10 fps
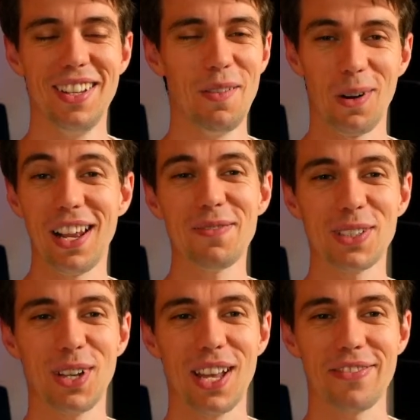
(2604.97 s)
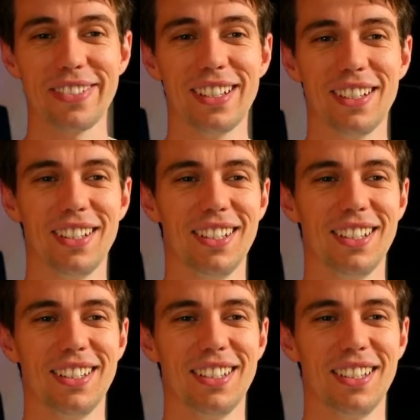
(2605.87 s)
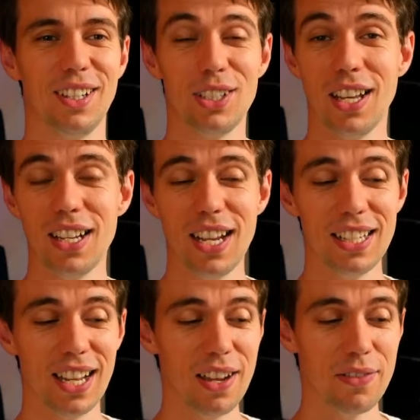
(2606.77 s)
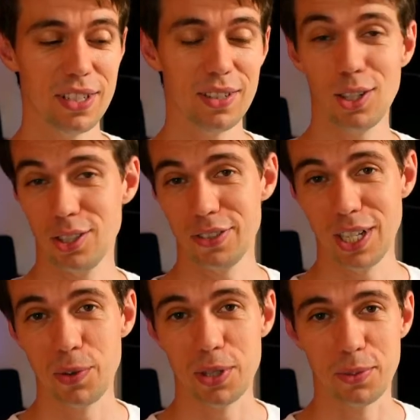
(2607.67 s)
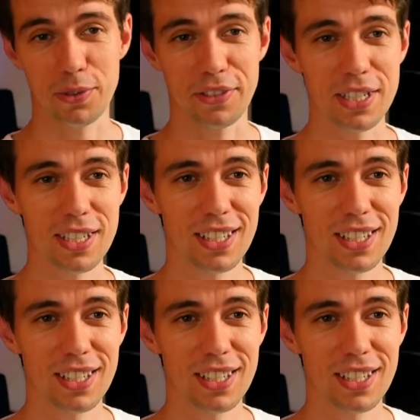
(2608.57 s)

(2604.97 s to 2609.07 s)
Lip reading: would like me to have. On the other hand, I have seen lots of Star Wars movies,